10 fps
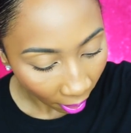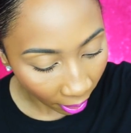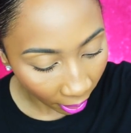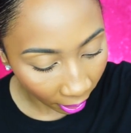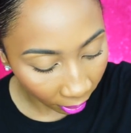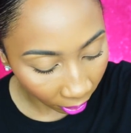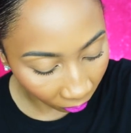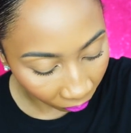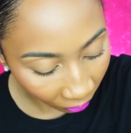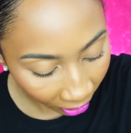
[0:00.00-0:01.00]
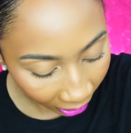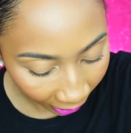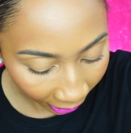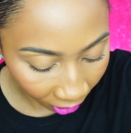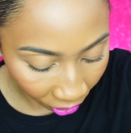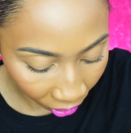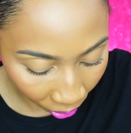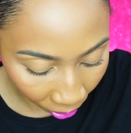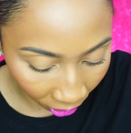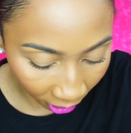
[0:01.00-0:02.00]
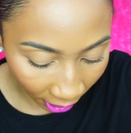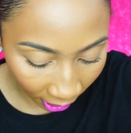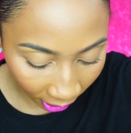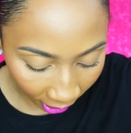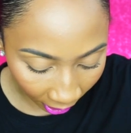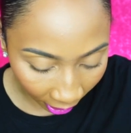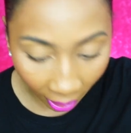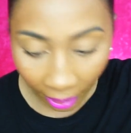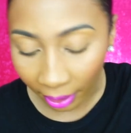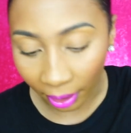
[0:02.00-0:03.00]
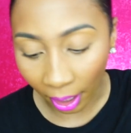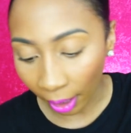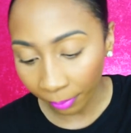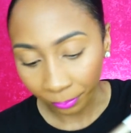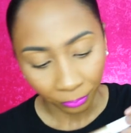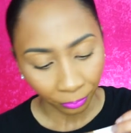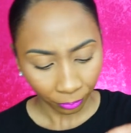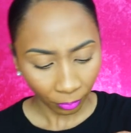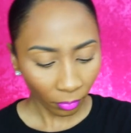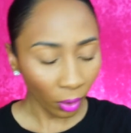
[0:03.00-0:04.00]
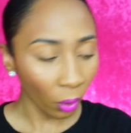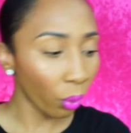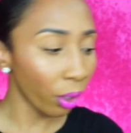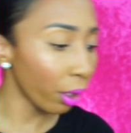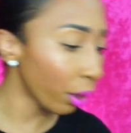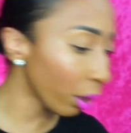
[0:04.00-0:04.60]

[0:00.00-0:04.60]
And the very last two things that I got were